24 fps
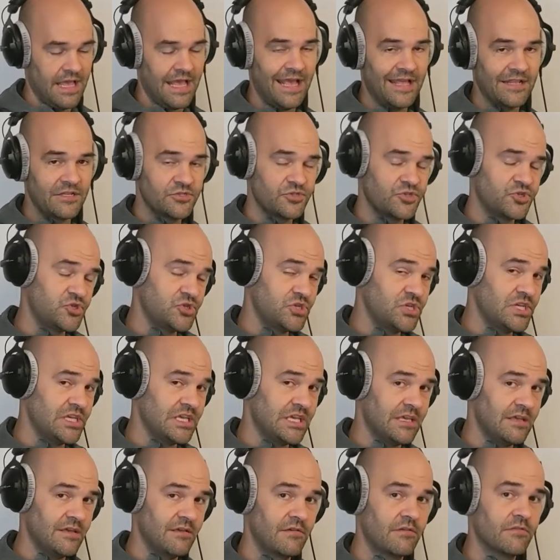and
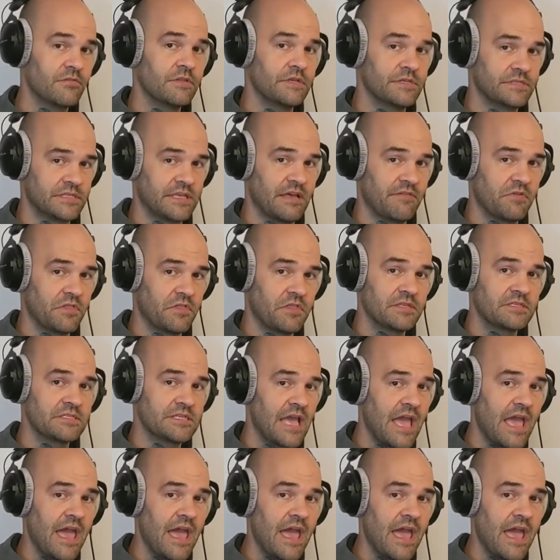G, the seventh, is